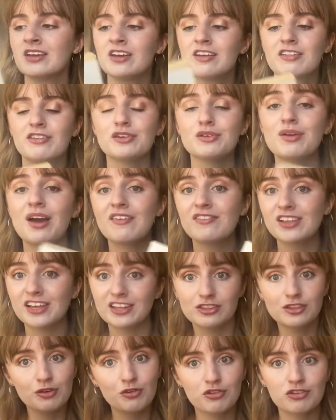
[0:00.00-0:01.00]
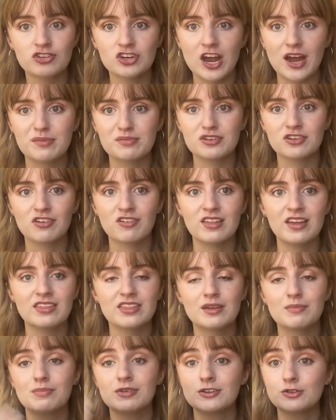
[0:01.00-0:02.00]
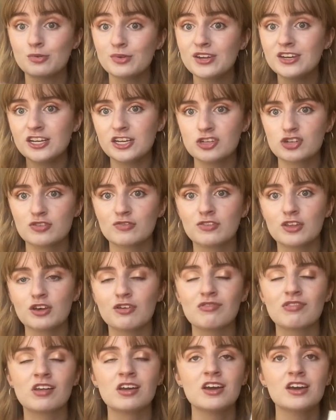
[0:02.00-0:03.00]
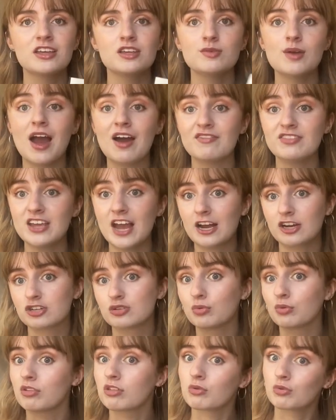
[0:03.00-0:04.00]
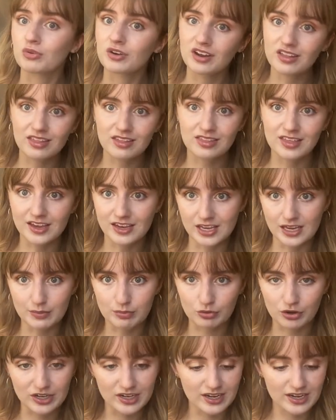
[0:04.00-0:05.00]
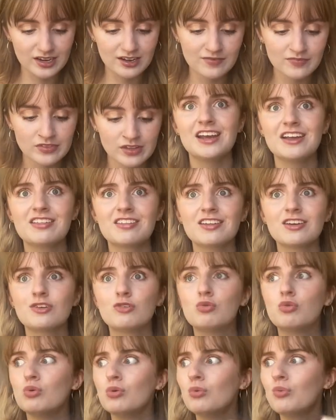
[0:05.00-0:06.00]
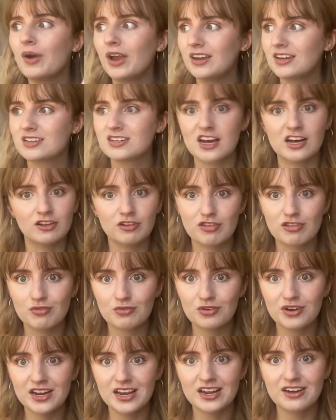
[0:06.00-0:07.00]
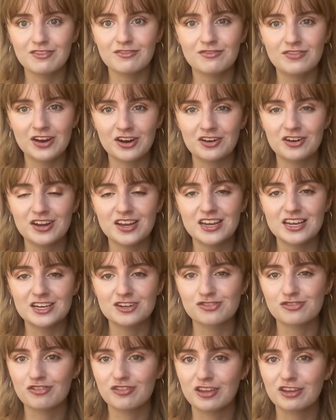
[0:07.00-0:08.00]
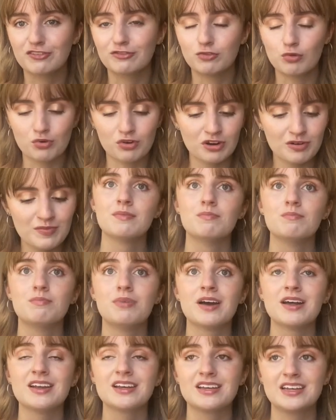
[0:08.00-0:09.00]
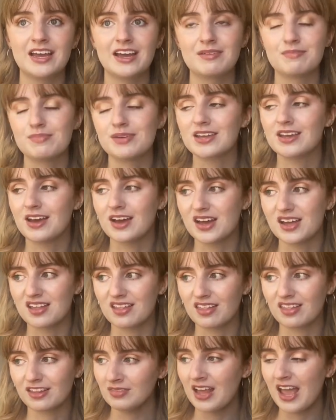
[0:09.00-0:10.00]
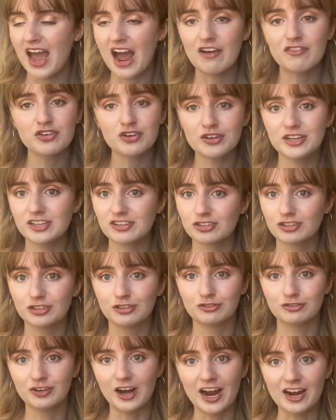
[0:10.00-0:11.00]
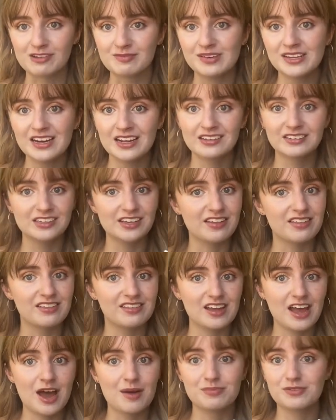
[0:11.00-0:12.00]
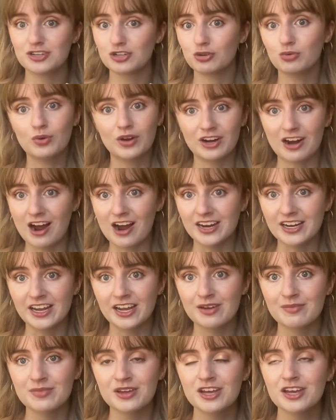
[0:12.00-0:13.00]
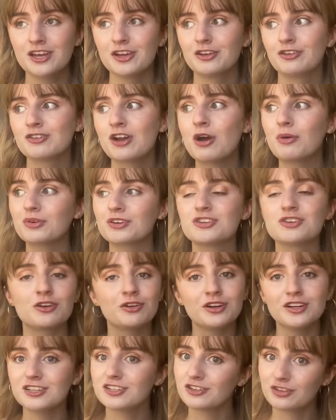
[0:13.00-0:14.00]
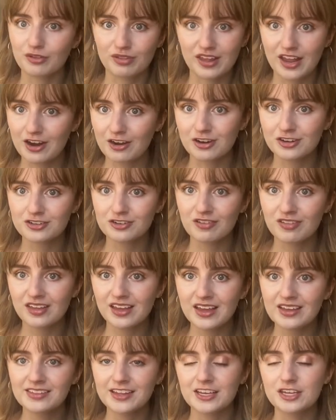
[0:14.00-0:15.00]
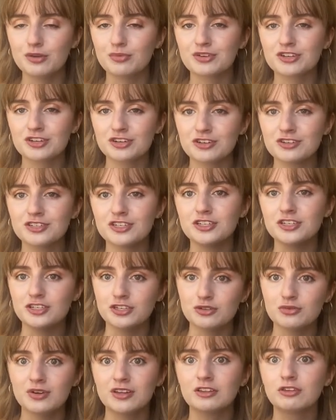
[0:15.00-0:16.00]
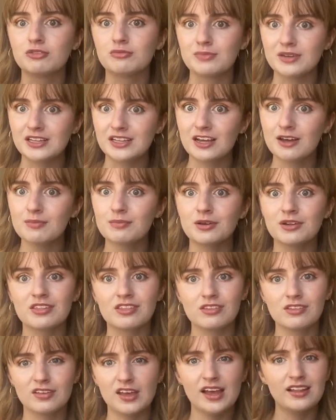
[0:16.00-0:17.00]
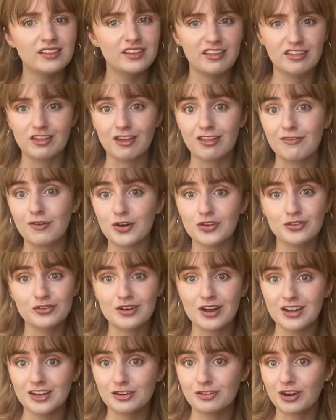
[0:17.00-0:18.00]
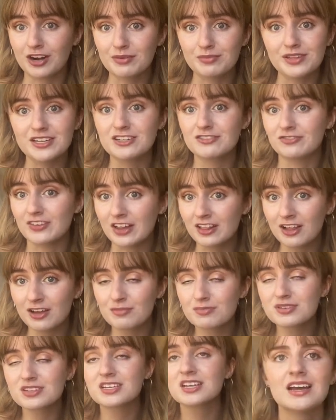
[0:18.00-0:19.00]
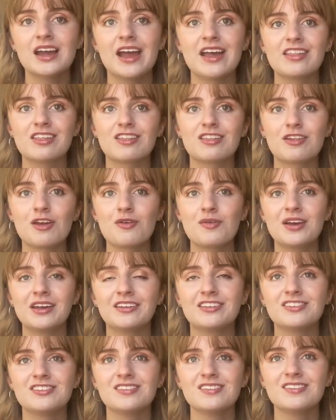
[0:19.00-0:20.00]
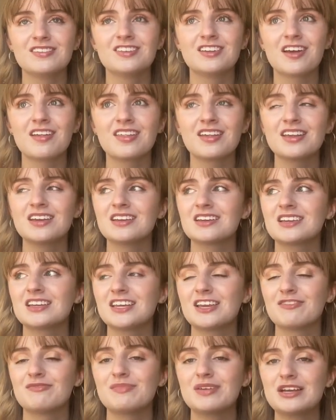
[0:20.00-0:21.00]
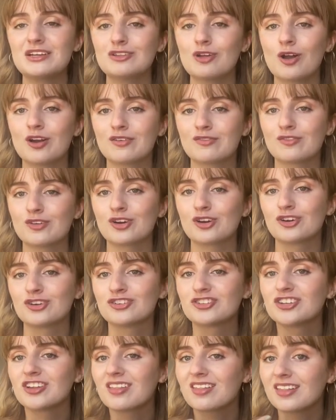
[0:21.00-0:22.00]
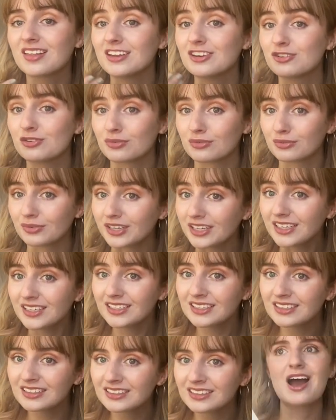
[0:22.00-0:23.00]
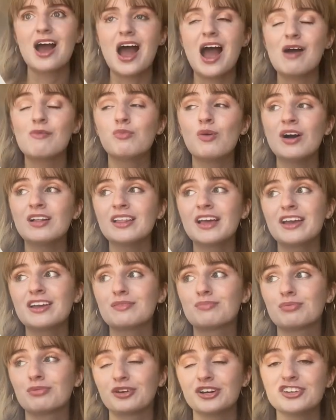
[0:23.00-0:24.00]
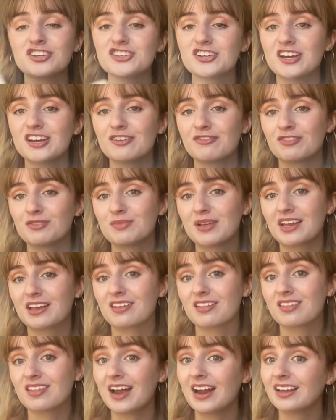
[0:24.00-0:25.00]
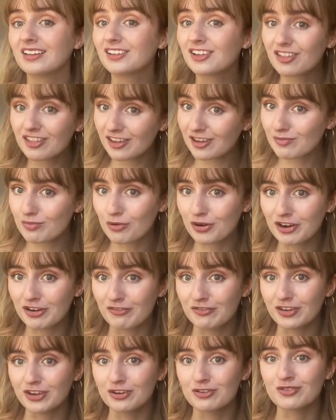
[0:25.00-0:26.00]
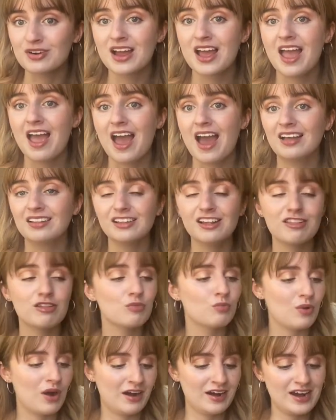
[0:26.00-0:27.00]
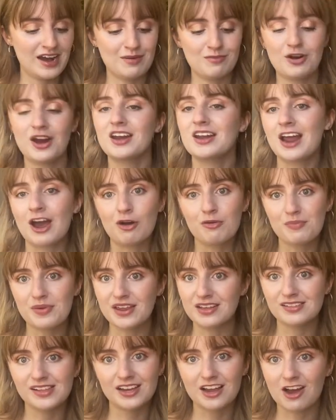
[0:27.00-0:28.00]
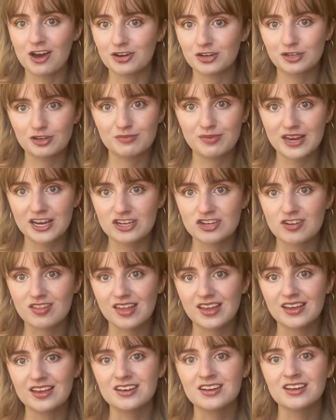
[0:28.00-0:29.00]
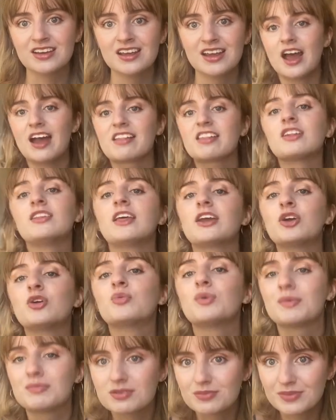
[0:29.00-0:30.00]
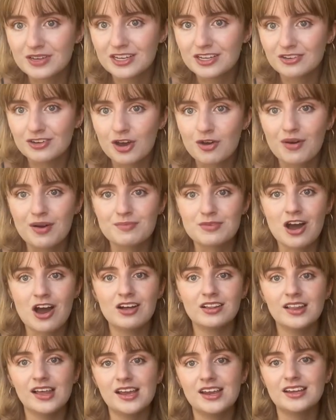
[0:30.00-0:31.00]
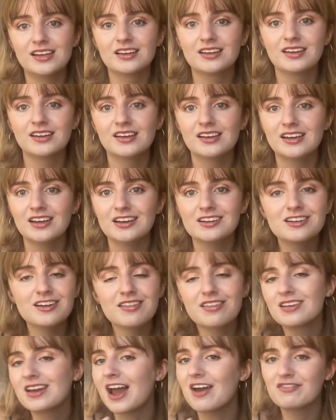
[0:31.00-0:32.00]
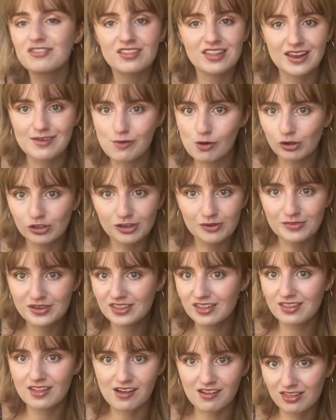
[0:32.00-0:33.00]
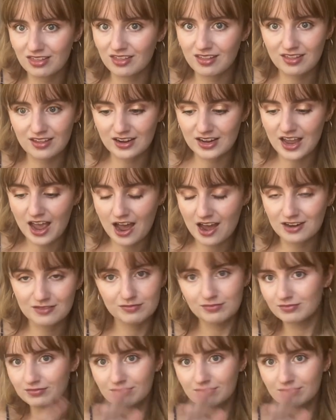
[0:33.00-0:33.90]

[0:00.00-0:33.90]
So you have like those chapters, and then between each of those, you have the actual stories that they keep reading. It's a cool way to tell a story in a very interesting form. But again, because after each little fragment, at least up till where I am, you're not returning to those characters again. Like you return to you and Ludmila, but at least thus far, they're not incredibly developed. And so it doesn't give me a lot of urgency to read. While I appreciate it from like a stylistic point of view, at least where I am right now, being like 100 pages in, hasn't like gripped me, you know? I'm not like, it doesn't have the same hold on me that Sex and the City had.